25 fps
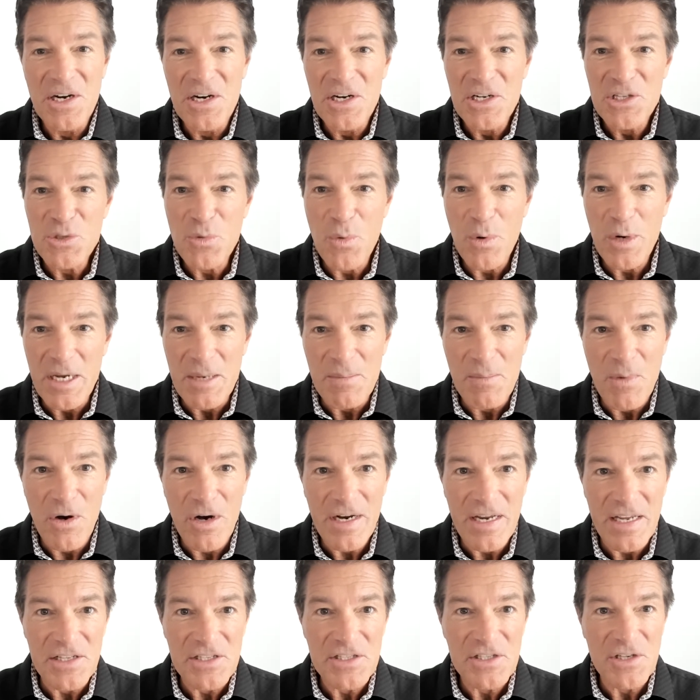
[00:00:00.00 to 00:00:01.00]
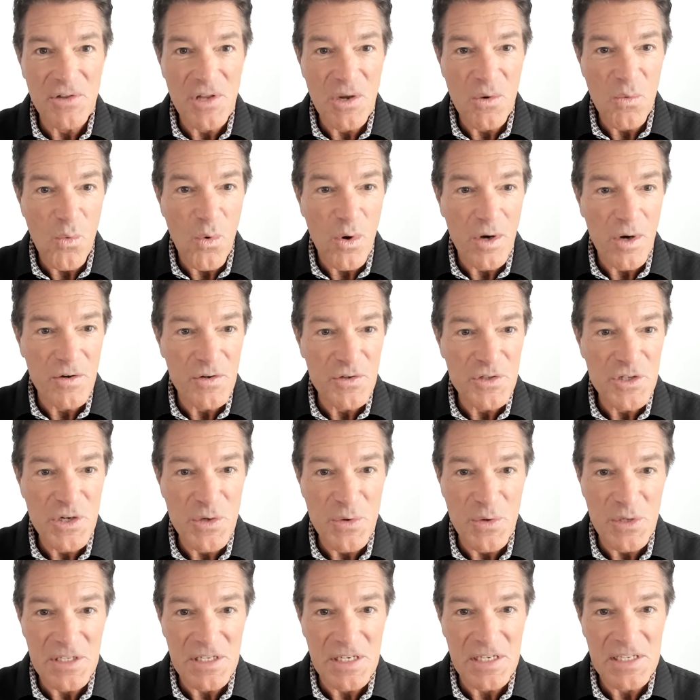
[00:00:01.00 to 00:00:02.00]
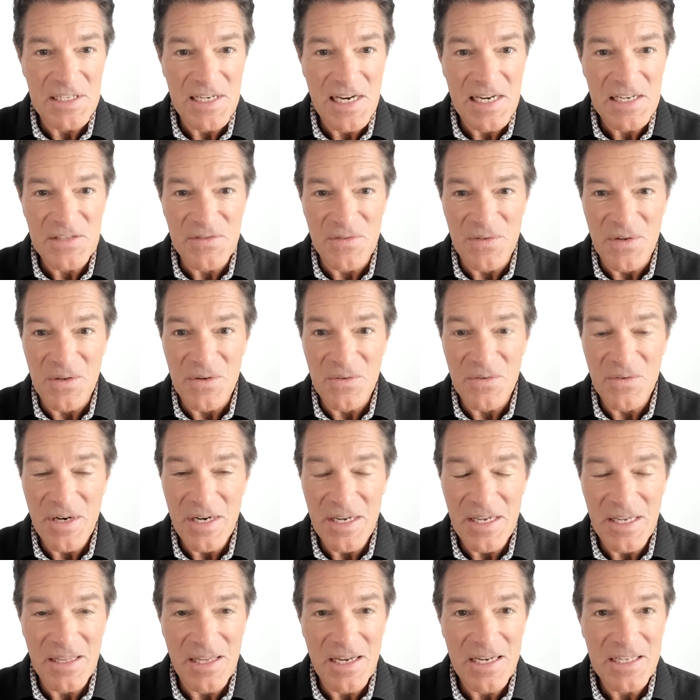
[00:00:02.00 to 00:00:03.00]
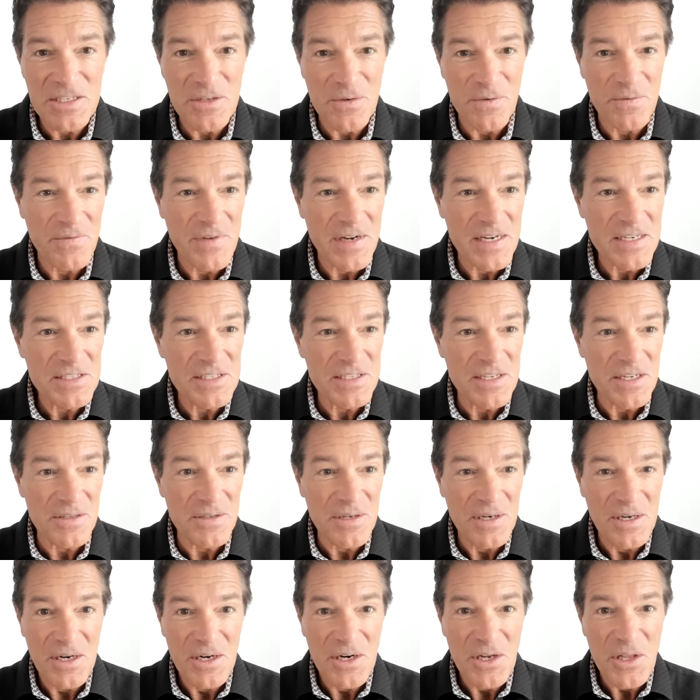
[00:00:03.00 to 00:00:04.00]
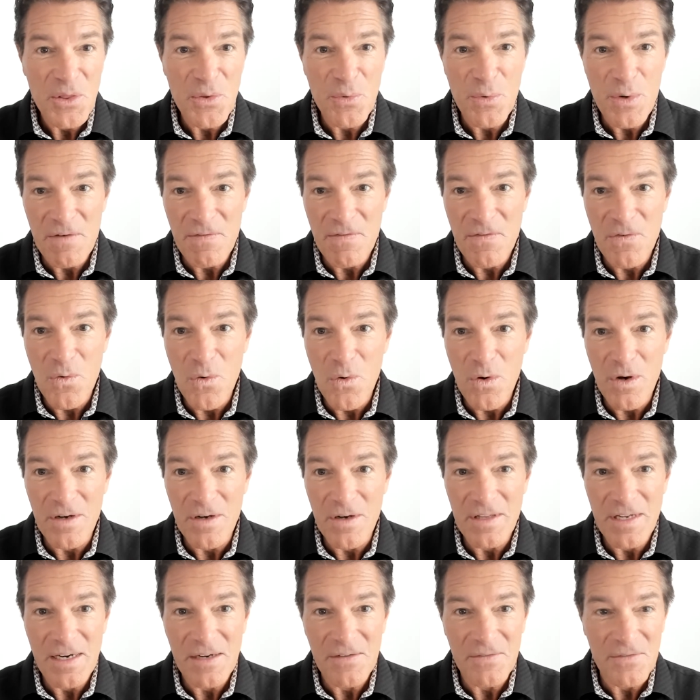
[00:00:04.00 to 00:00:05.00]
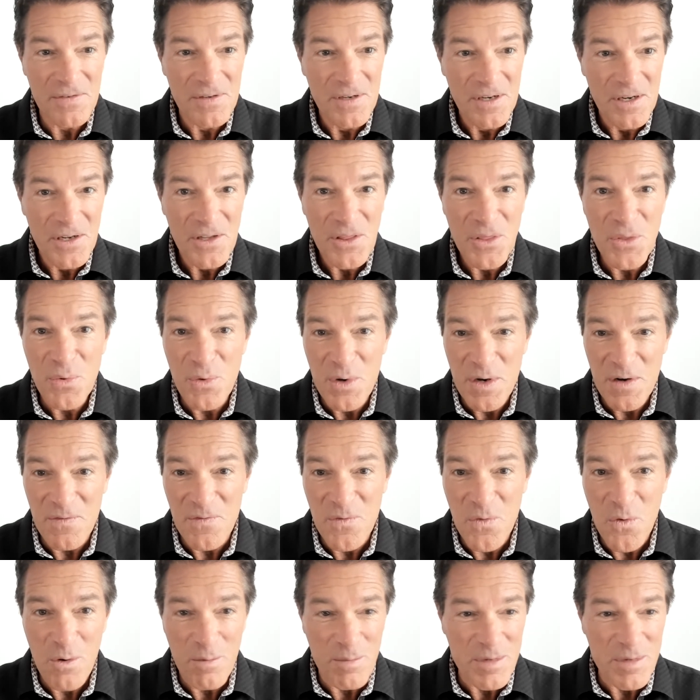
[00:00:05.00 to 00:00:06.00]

20 markets so that one or two are successful, right? You'd like to invest in three or four and have three or four be